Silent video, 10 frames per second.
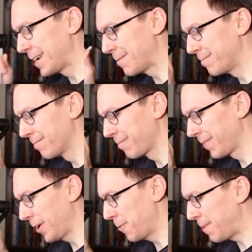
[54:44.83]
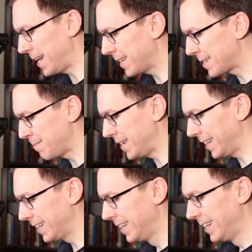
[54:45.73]
um, opaque to
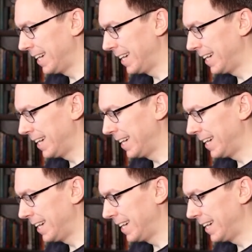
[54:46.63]
me.